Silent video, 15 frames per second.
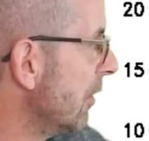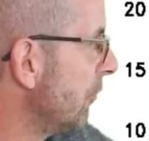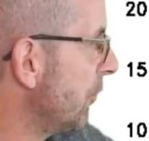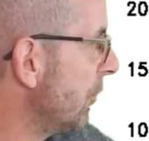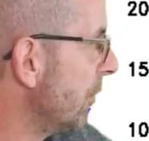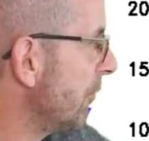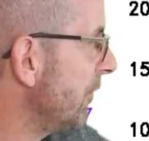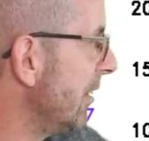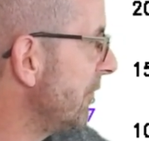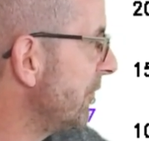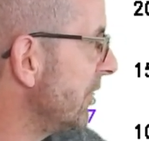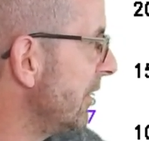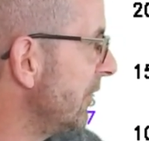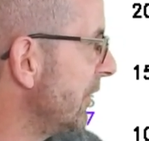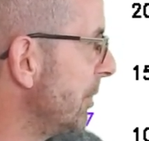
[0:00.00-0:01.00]
4 or 5
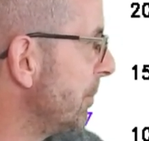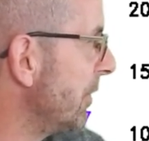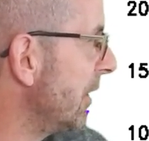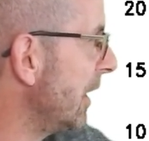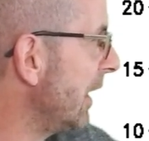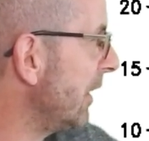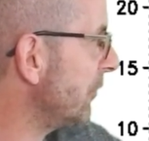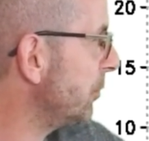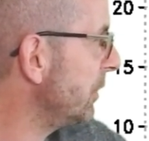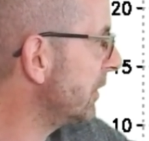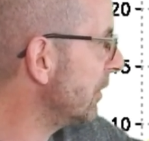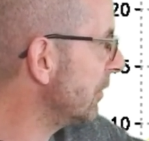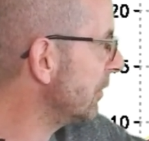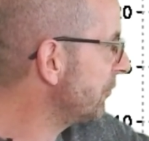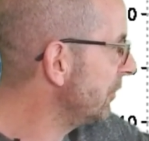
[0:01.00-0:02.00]
days there, but as we
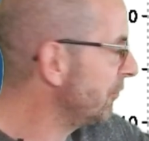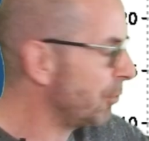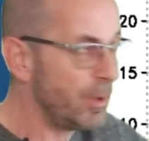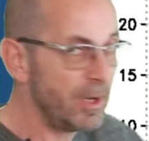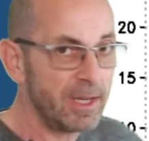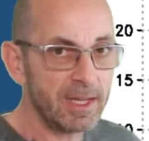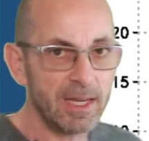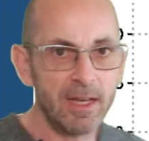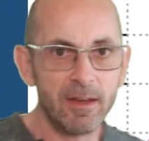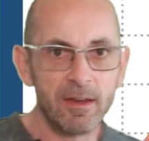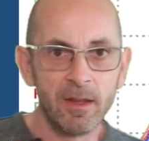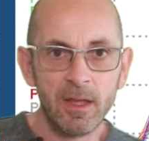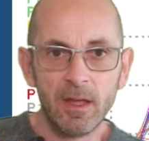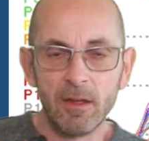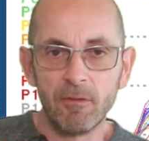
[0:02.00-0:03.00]
go through the weekend,
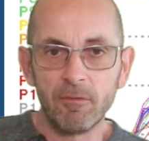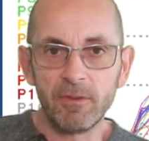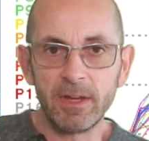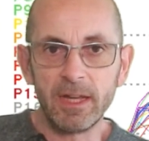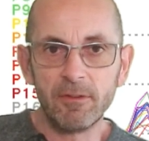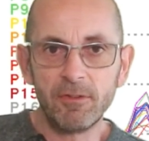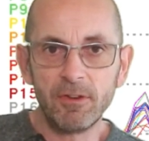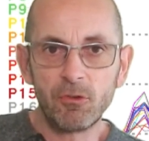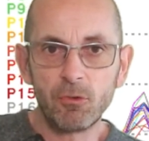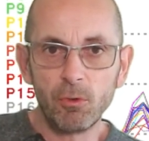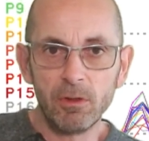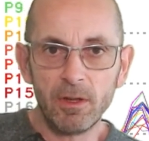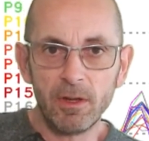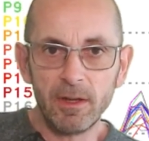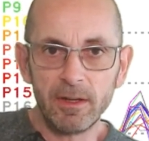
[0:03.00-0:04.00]
the individual
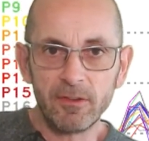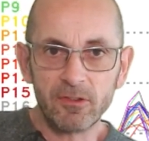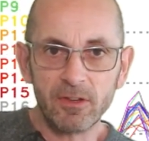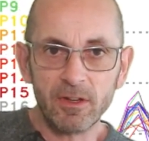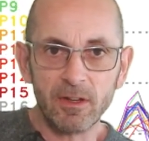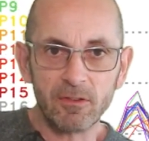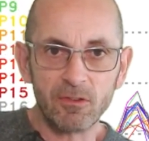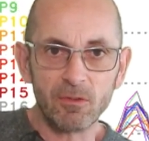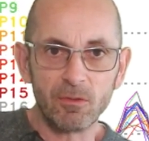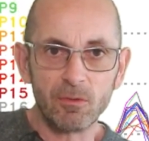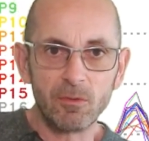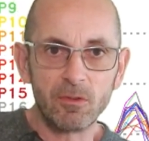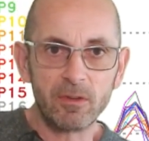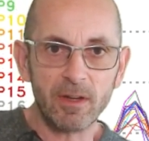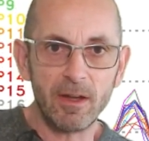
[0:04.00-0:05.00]
lines start to
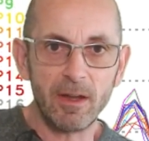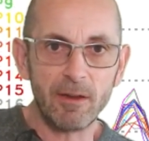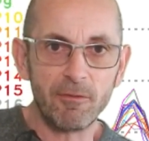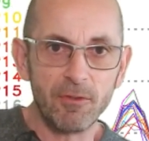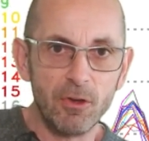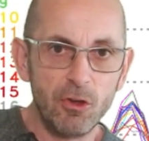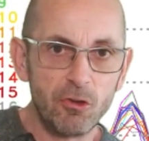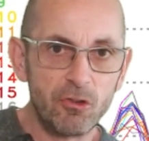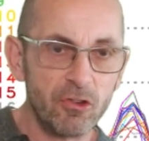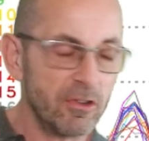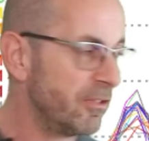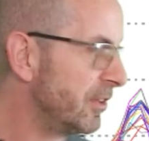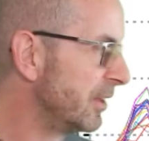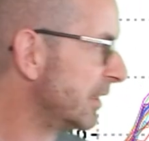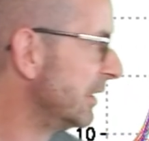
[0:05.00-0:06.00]
diverge
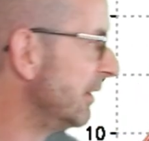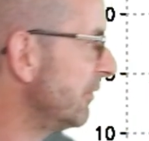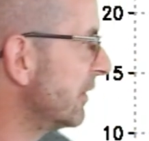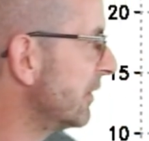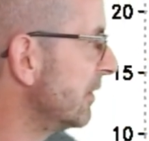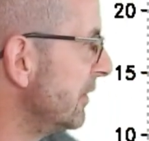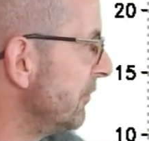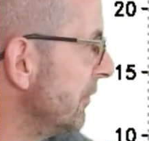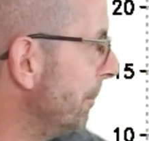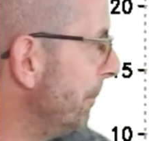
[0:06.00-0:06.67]
significantly. There's a